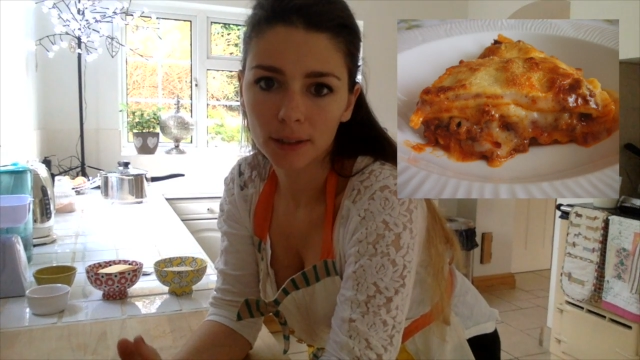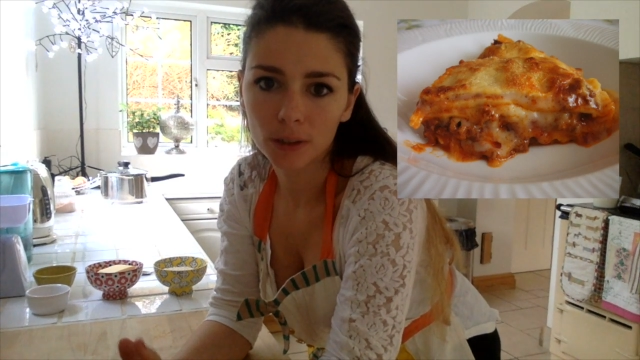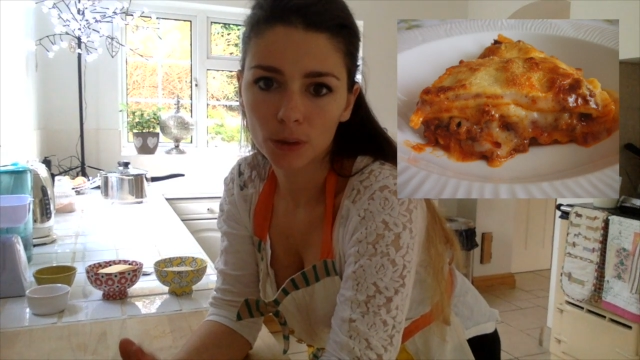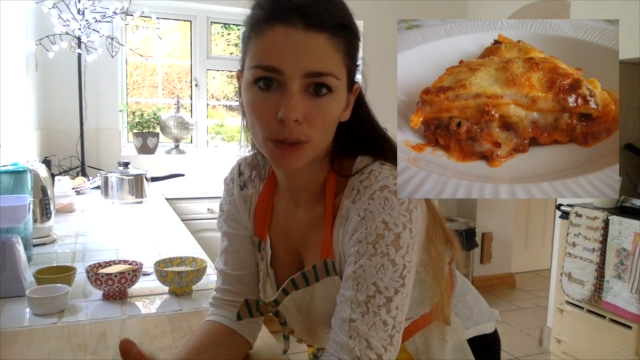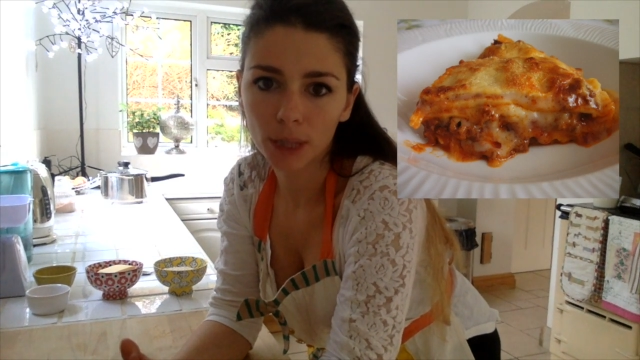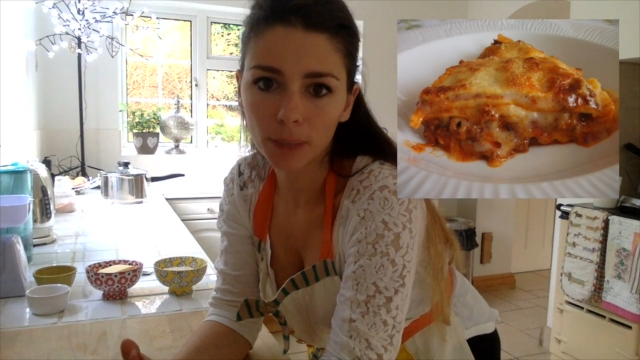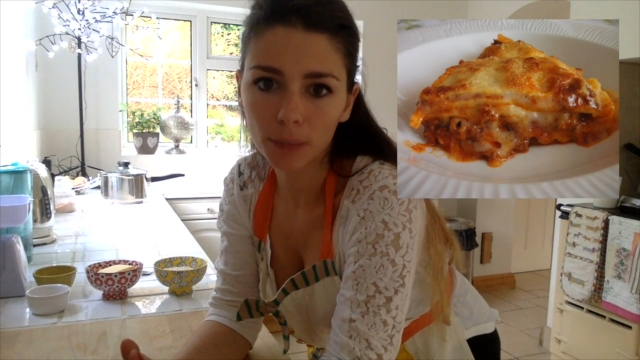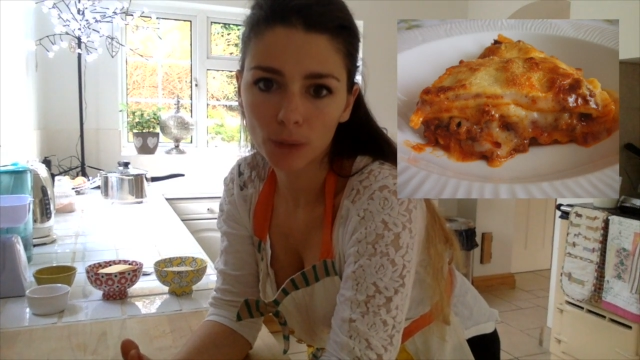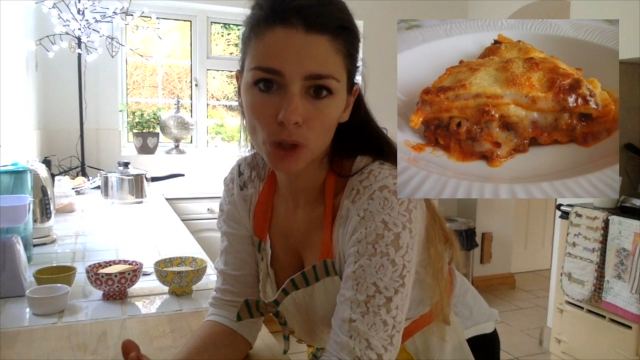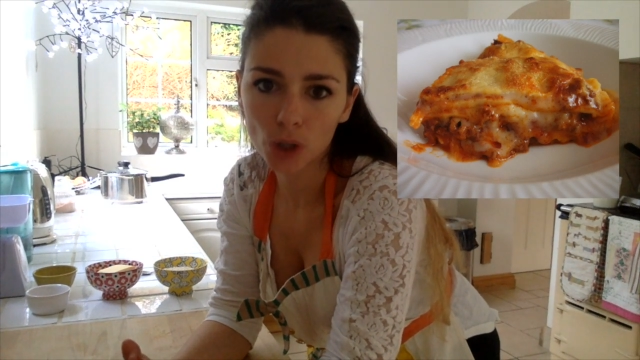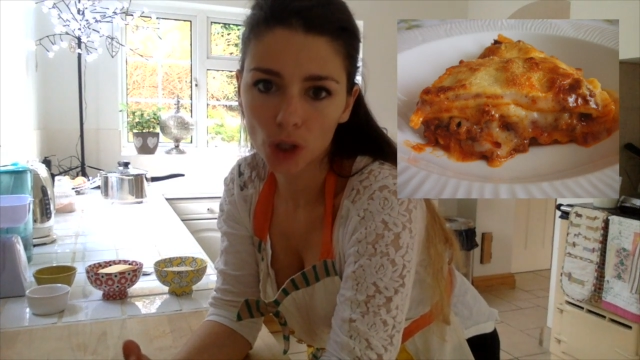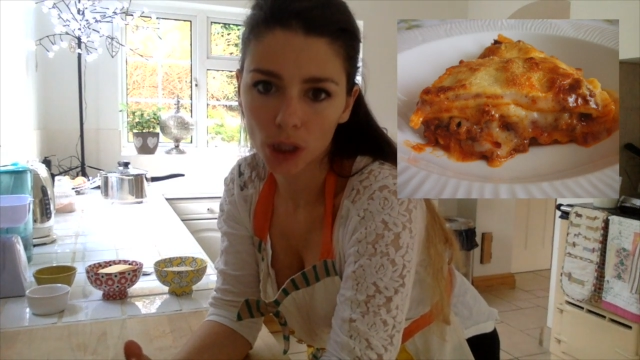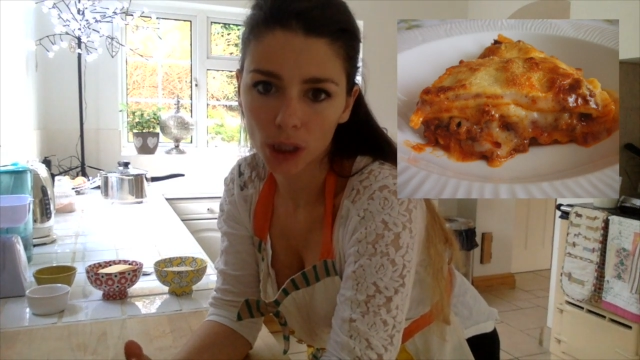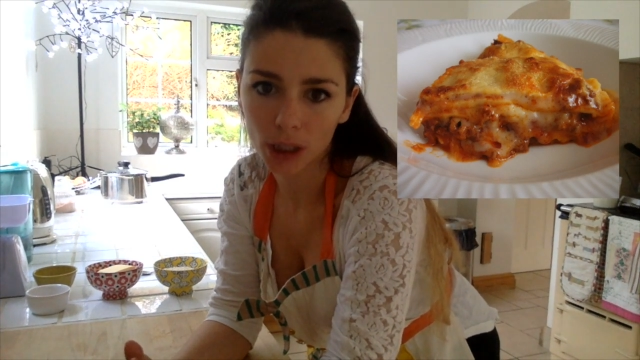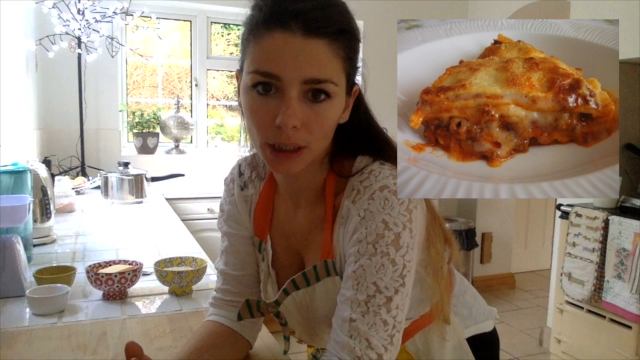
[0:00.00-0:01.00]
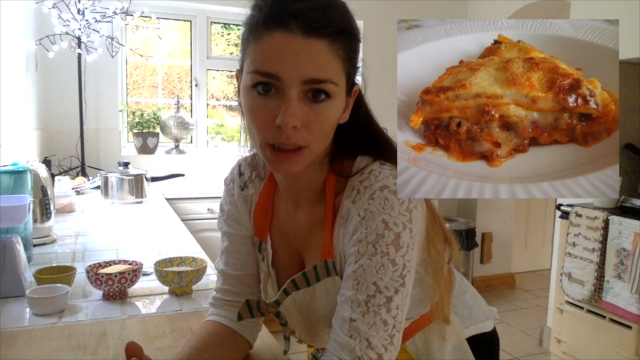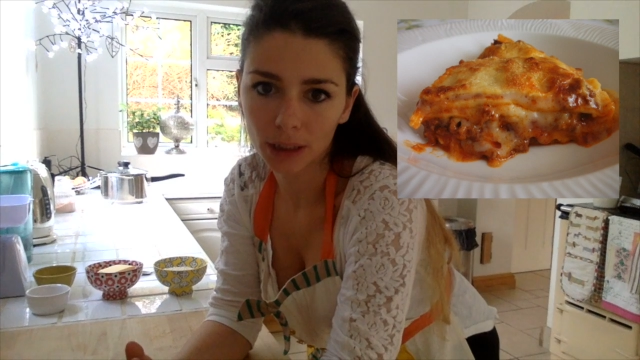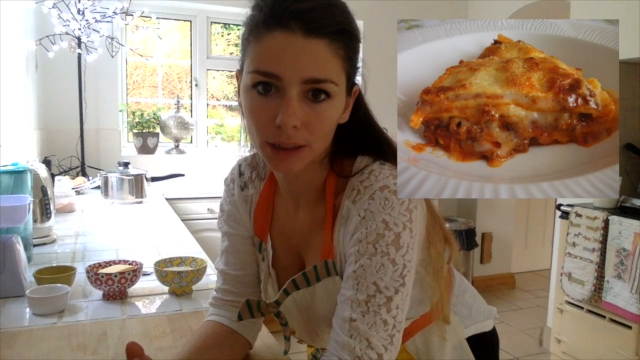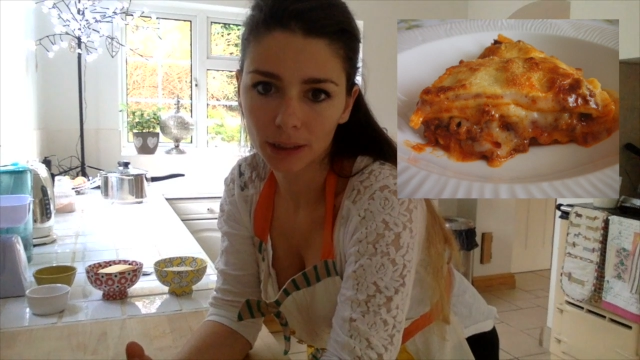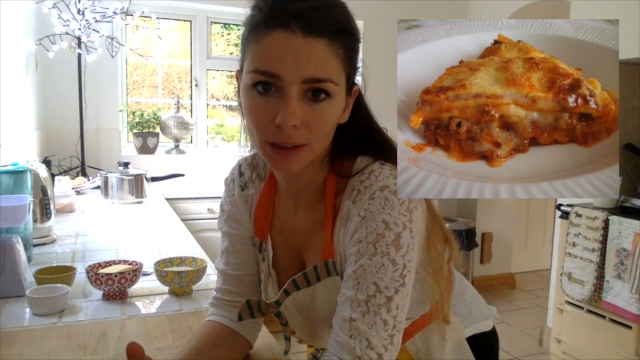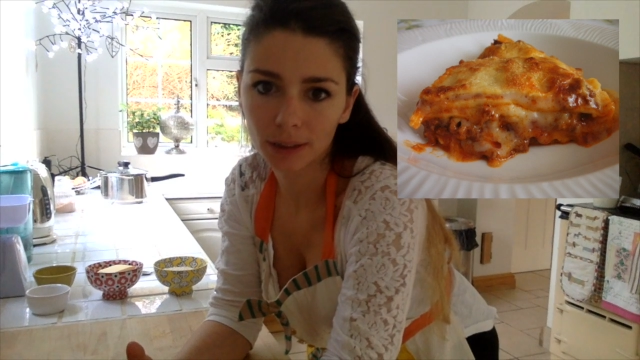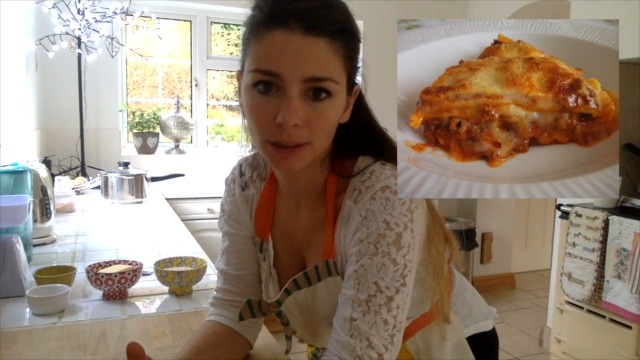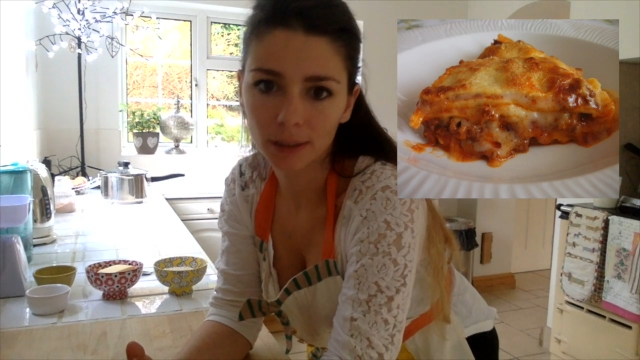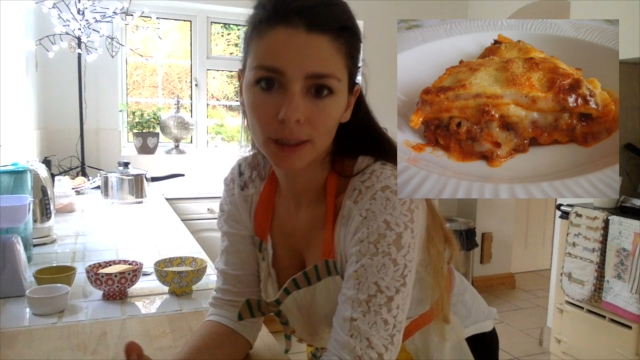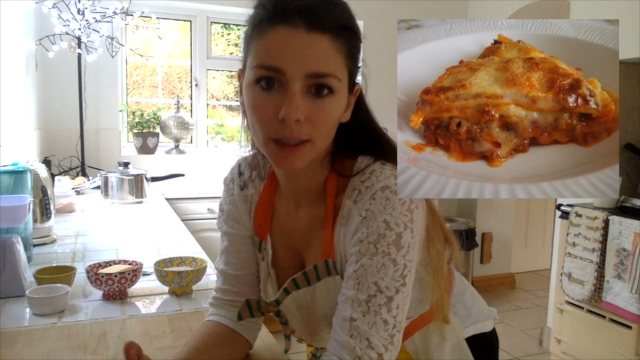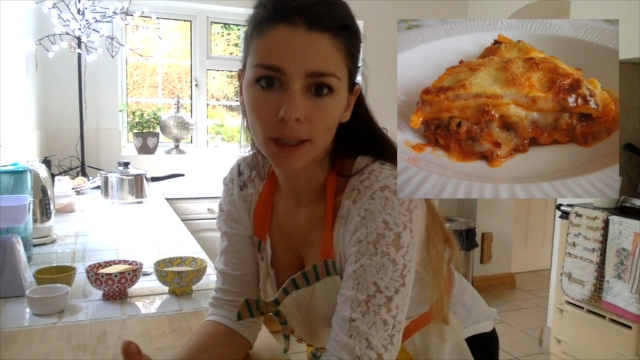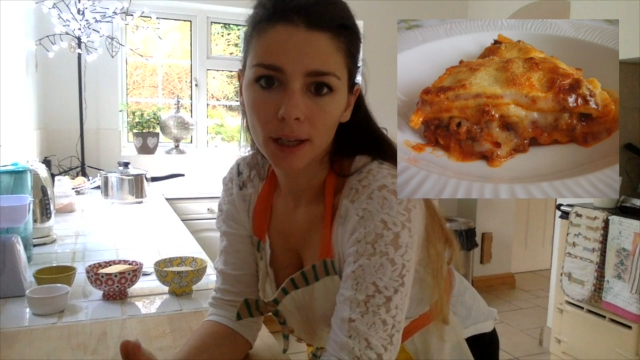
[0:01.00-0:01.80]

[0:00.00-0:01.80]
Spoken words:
cream cheese